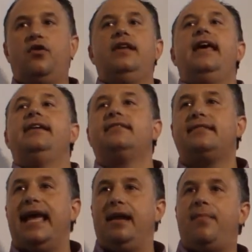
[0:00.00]
30 days of
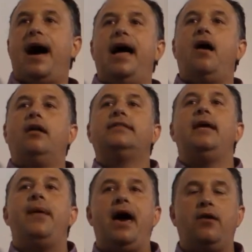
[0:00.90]
standby,
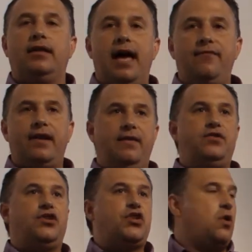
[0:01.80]
all-day battery life, and I
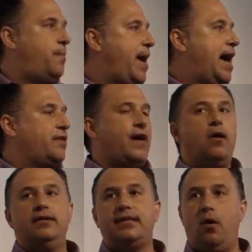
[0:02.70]
just showed a path of
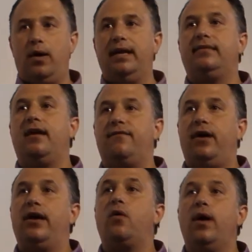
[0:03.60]
how Intel will get there
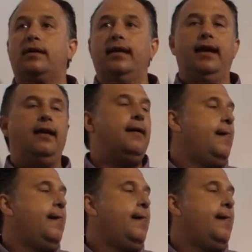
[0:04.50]
very quickly.